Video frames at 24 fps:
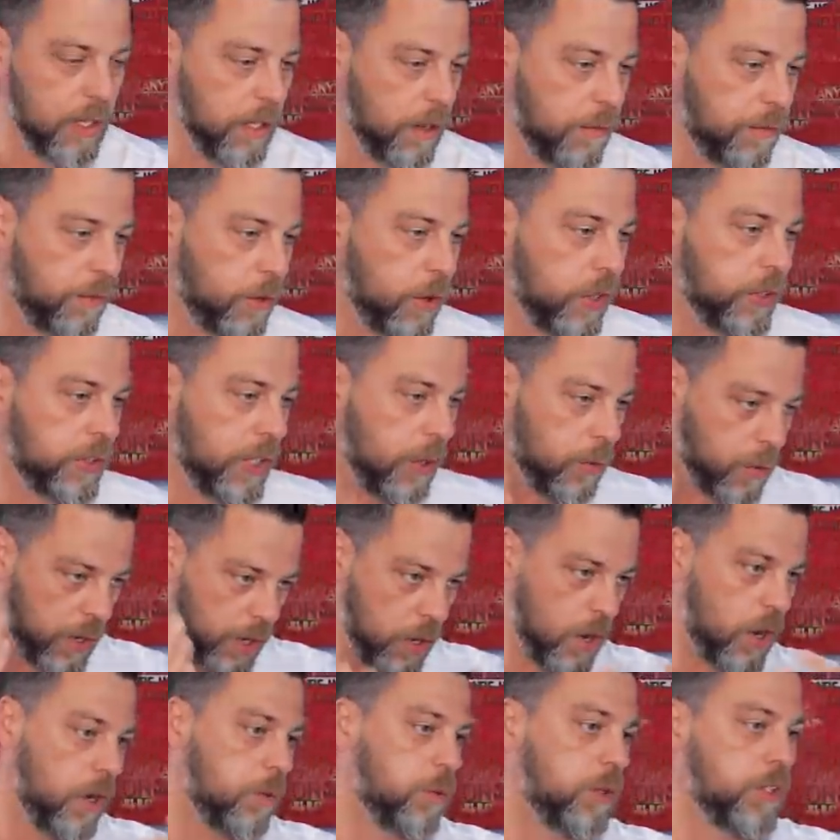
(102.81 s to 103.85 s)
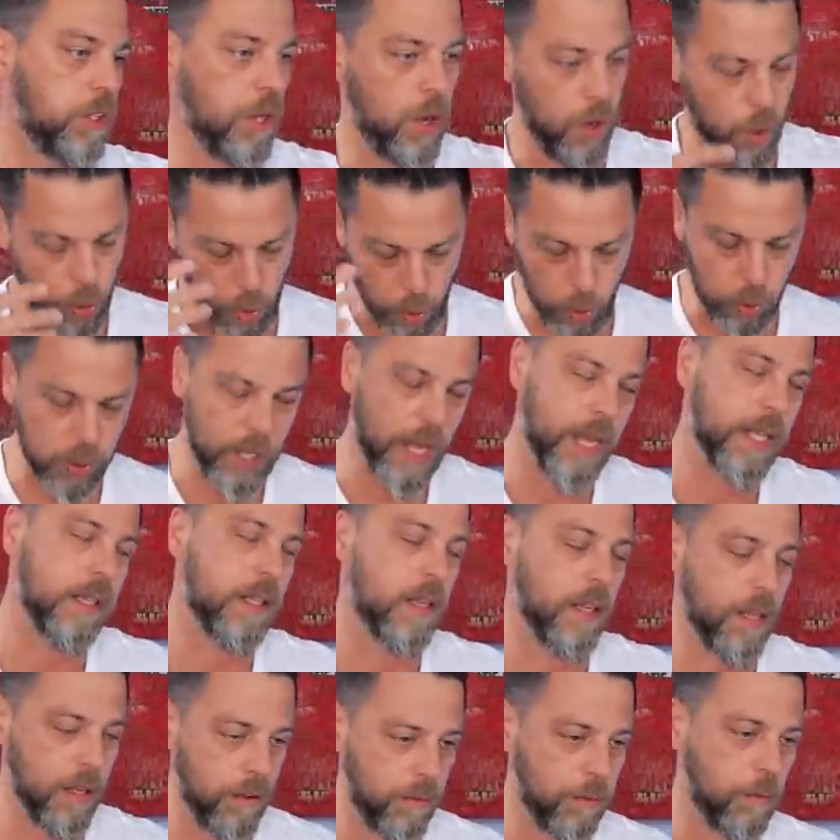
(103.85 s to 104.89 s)
And of course, I went on with the whole
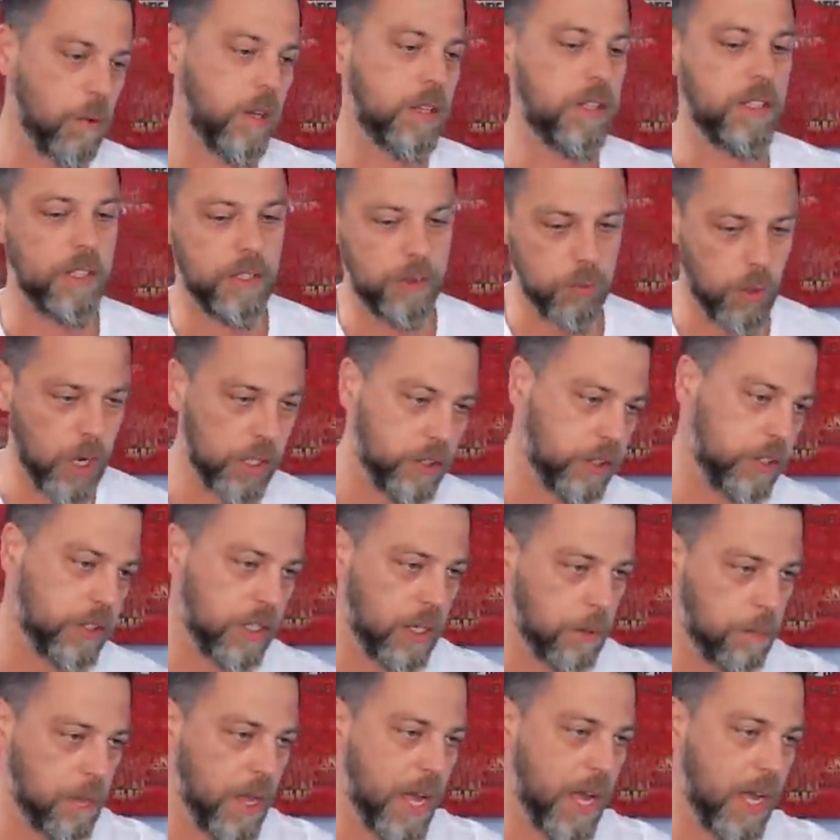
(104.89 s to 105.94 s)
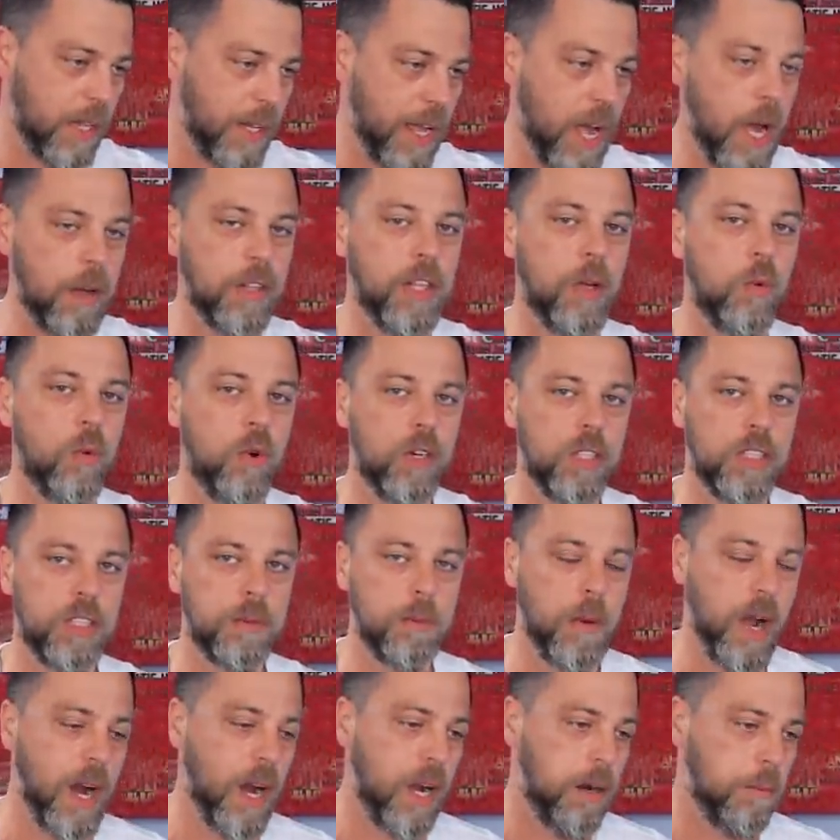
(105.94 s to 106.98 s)
idea of what these watches are about, how they were
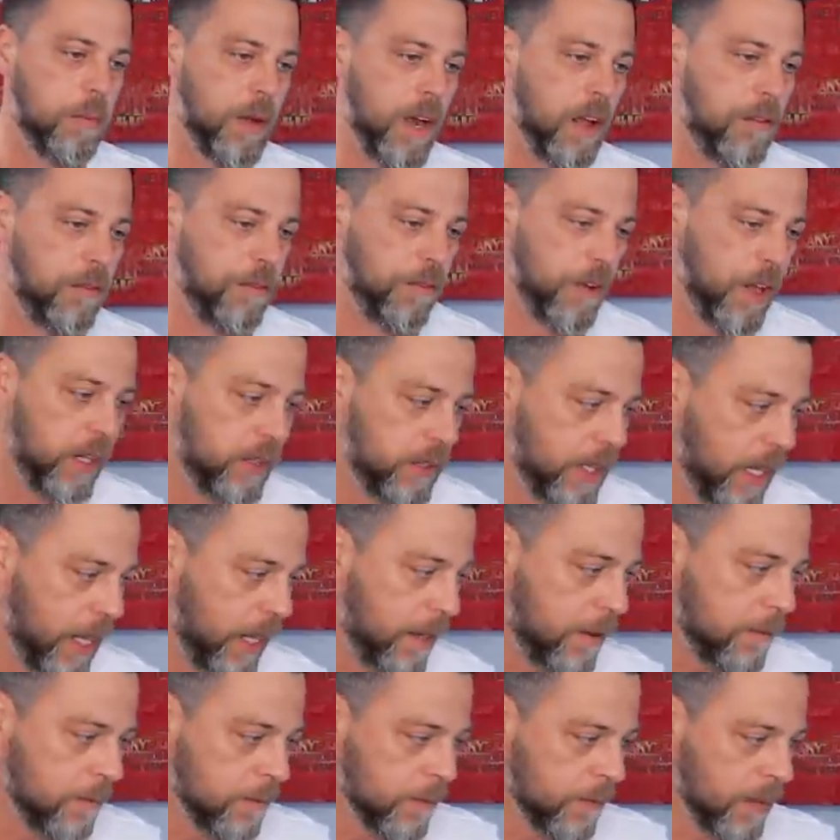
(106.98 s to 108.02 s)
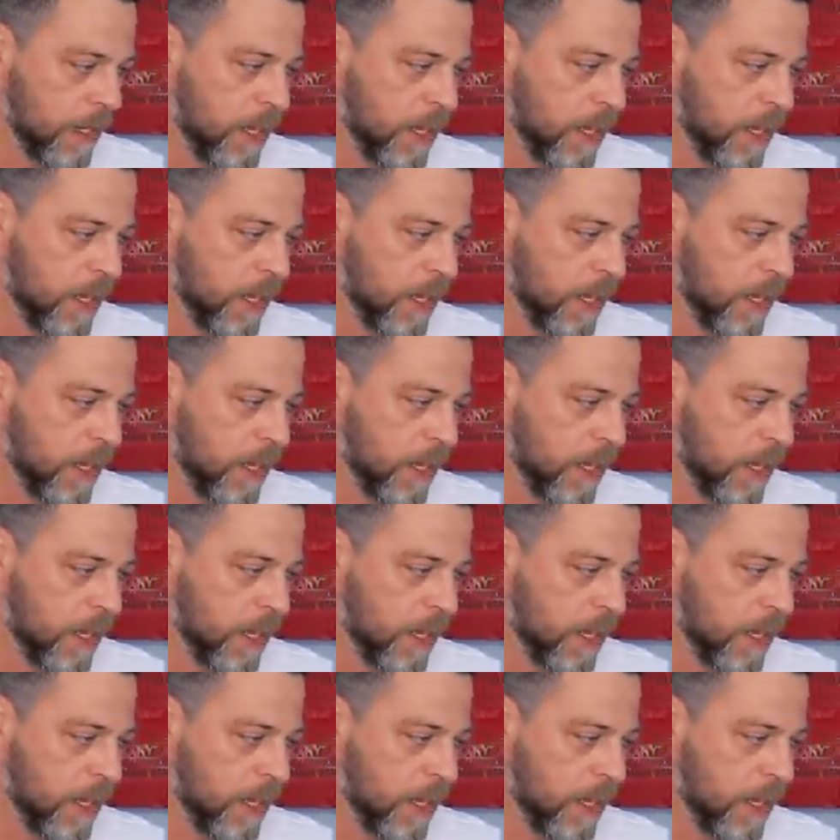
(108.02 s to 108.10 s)
inspired, but I felt that